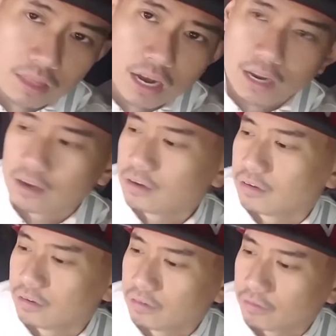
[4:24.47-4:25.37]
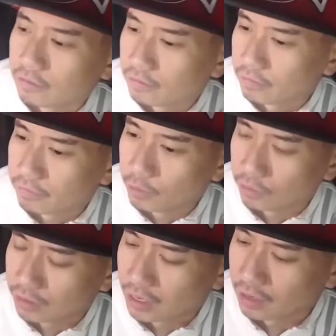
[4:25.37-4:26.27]
thigh
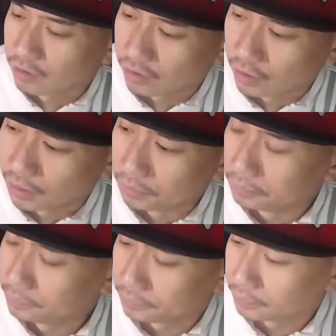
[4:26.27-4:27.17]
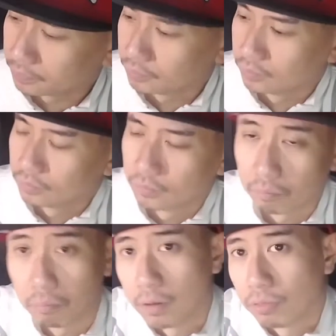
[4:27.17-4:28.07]
feels tense.
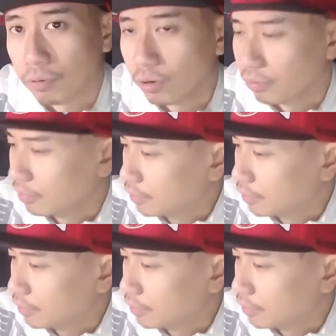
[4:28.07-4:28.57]
My throat